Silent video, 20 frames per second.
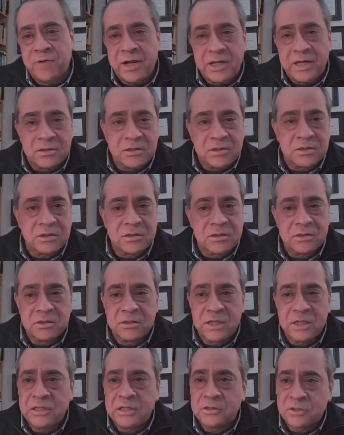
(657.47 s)
France
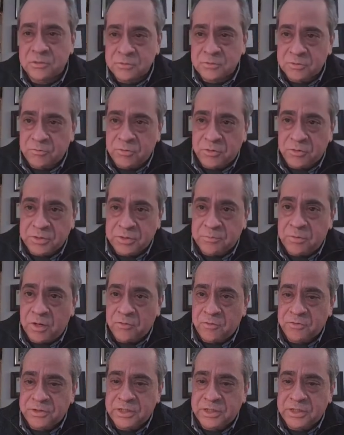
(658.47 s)
in terms of learning
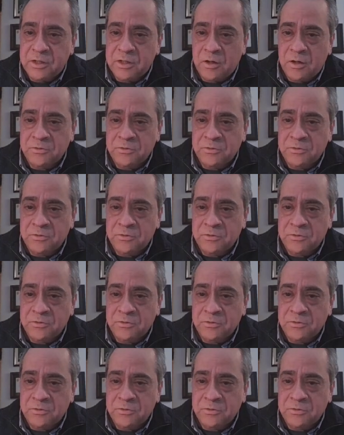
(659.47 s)
poverty,